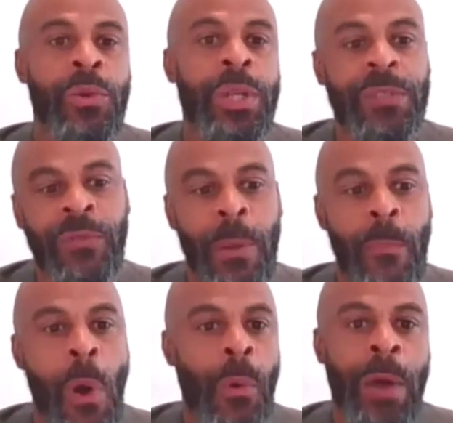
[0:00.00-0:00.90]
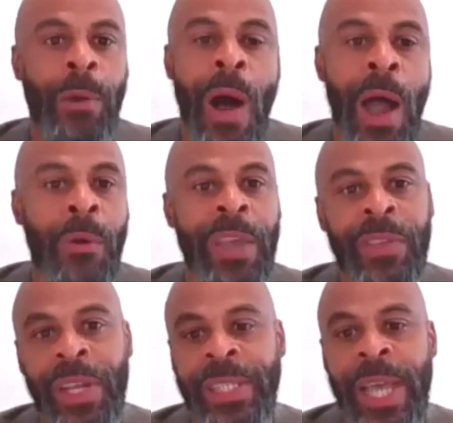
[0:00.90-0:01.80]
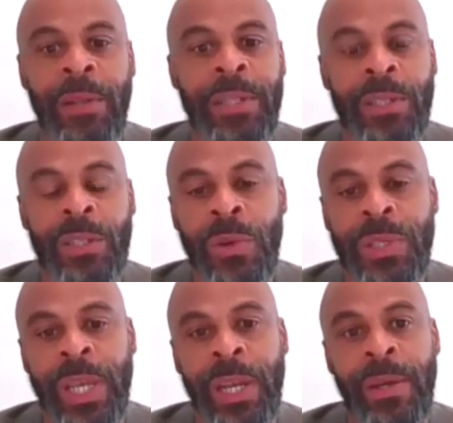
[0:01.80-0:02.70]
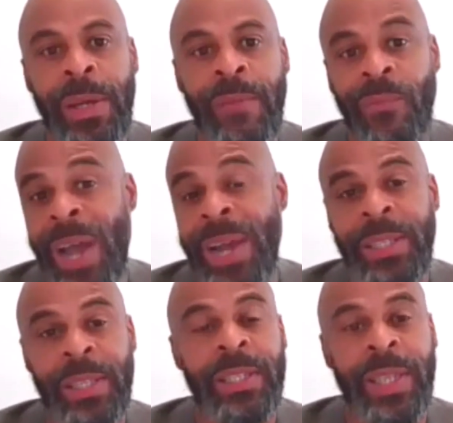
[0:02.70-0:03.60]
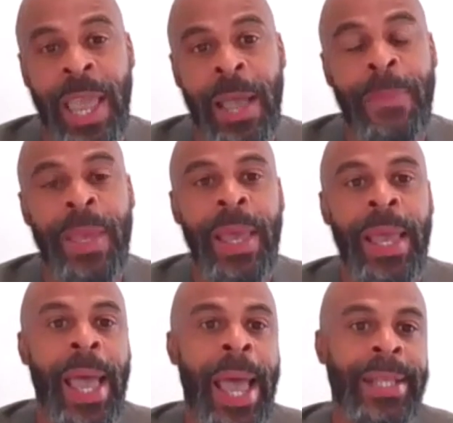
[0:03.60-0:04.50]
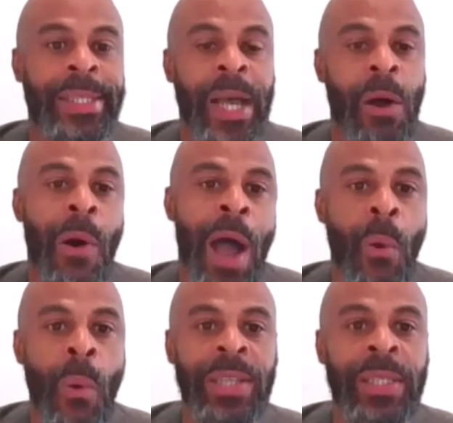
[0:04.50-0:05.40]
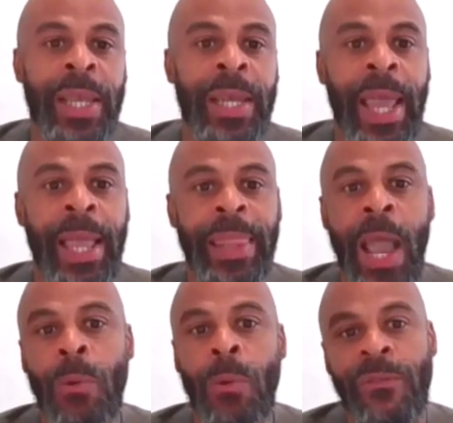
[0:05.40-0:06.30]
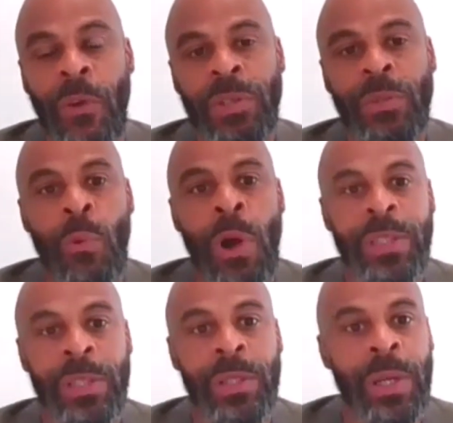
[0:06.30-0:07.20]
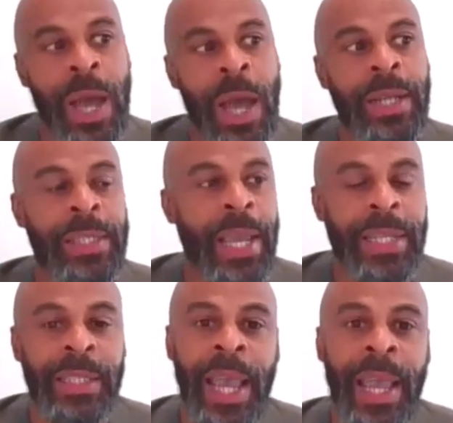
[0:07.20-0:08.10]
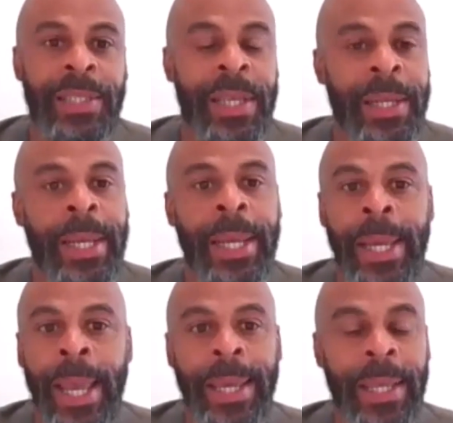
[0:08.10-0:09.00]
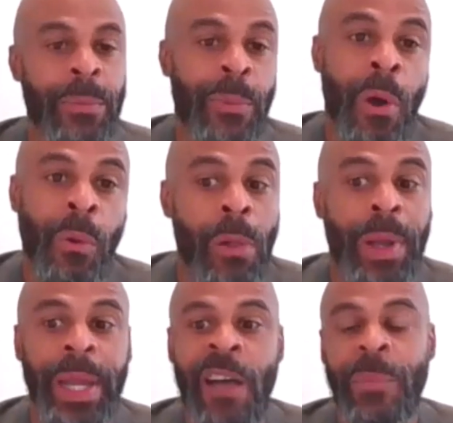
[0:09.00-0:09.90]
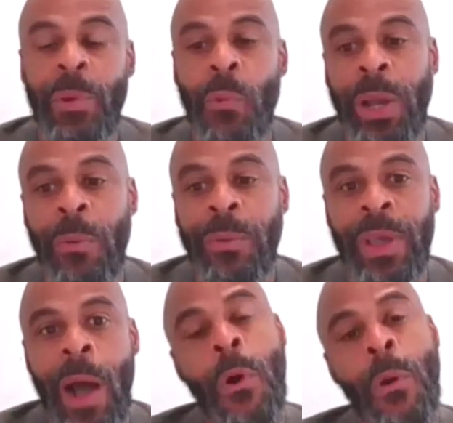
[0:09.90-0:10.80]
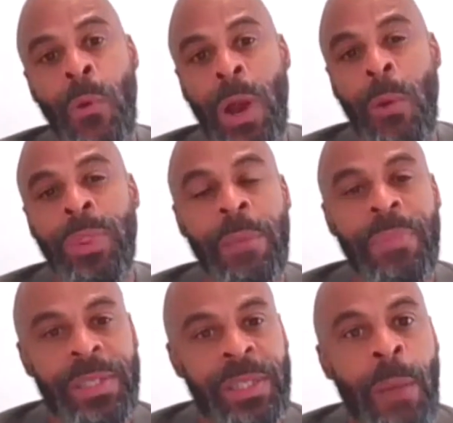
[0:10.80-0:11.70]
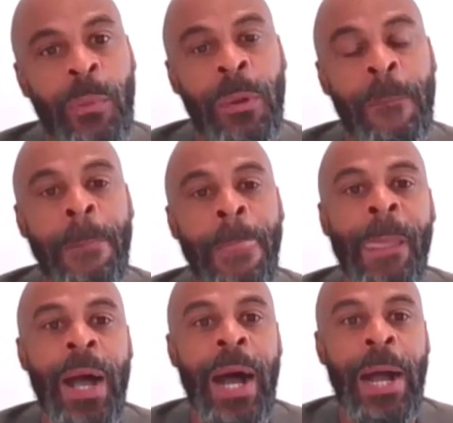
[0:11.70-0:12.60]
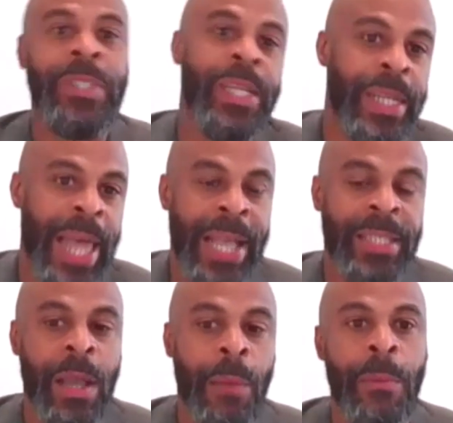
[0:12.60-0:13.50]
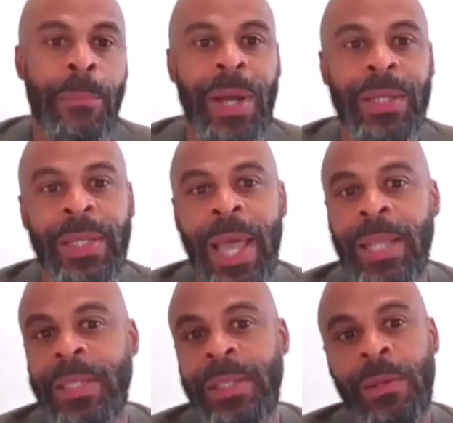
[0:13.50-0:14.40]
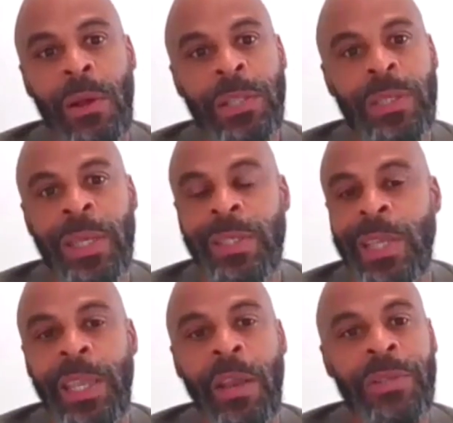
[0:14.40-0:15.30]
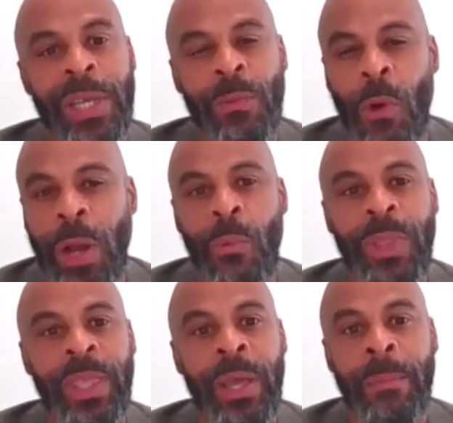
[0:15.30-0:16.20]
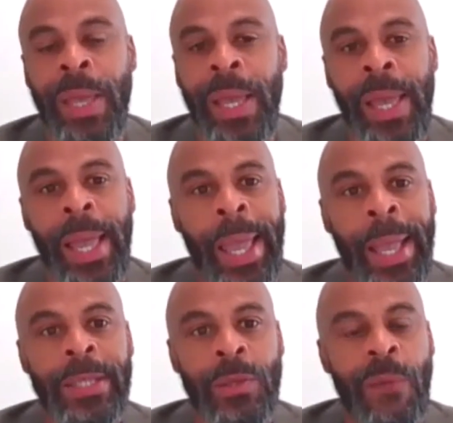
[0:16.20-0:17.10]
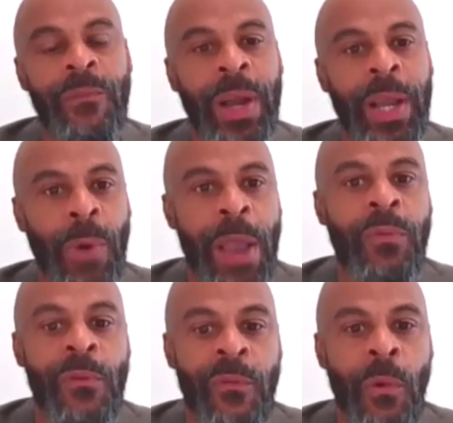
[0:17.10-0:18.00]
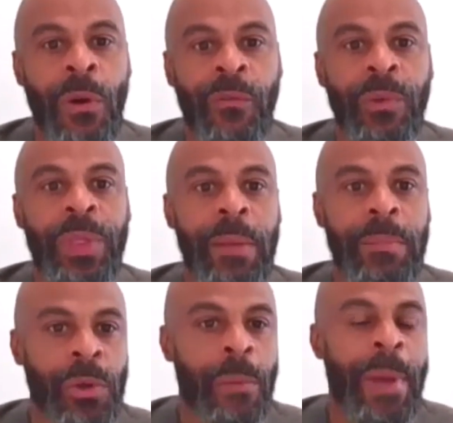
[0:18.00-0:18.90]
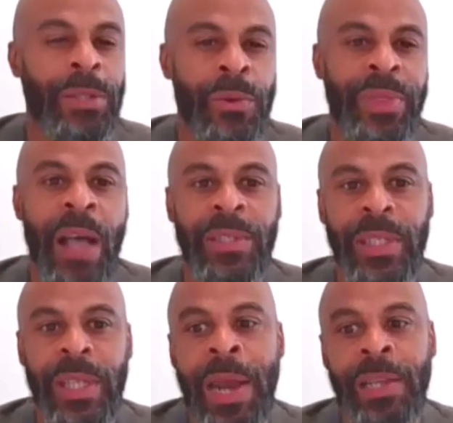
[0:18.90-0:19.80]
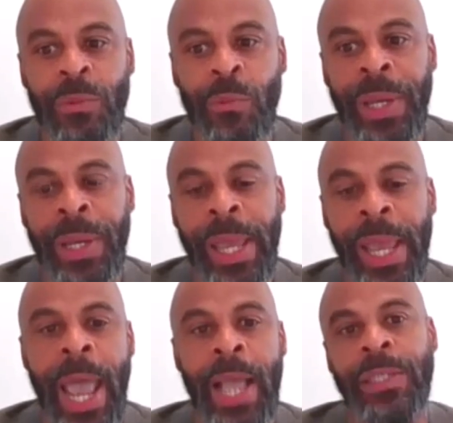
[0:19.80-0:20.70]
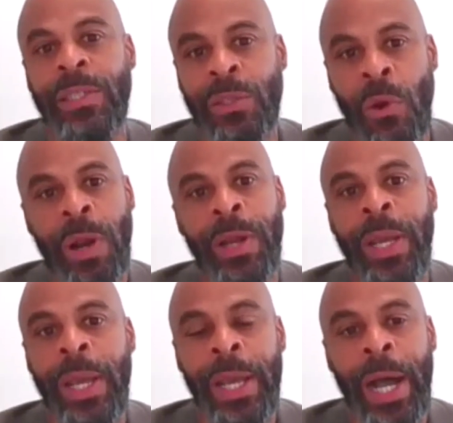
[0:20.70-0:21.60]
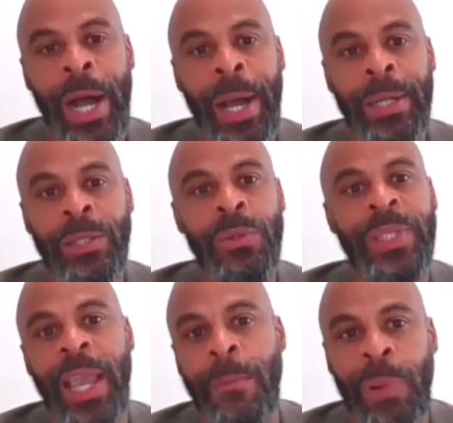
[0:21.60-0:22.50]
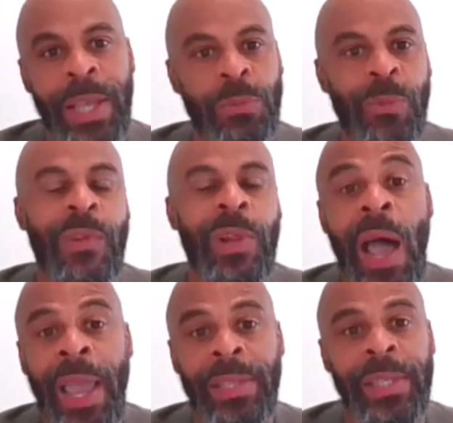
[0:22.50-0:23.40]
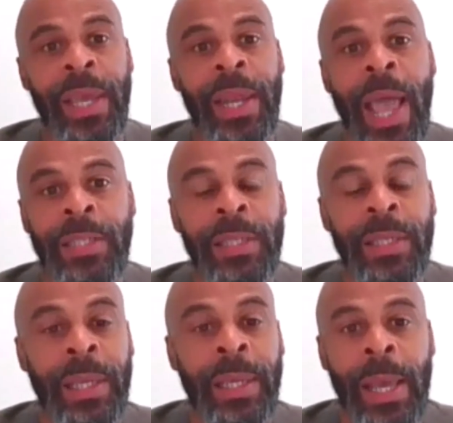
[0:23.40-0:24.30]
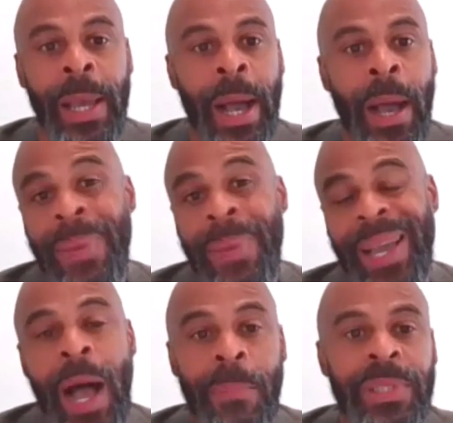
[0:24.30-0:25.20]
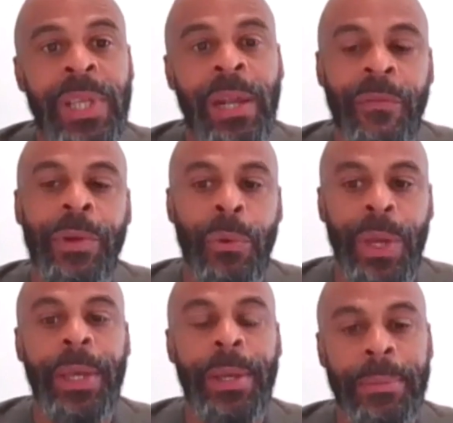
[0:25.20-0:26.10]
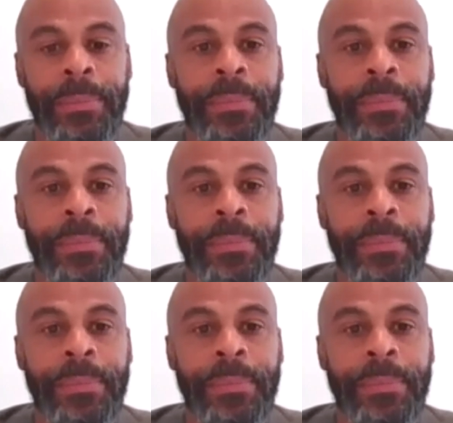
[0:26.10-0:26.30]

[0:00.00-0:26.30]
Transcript: students from around Ohio, gifted and talented students, get invited to this camp at uh, Ohio Wesleyan, and they were the first ones to kind of take a chance and and get the ball rolling. And I've been working with. I won't be working with them this summer. Uh, I did last summer, but that's you know it's, it's ten years in working with them, and so I'm very grateful for for them. So about 2009 is when it actually started uh, to take place with clients and actually uh, being compensated for doing it.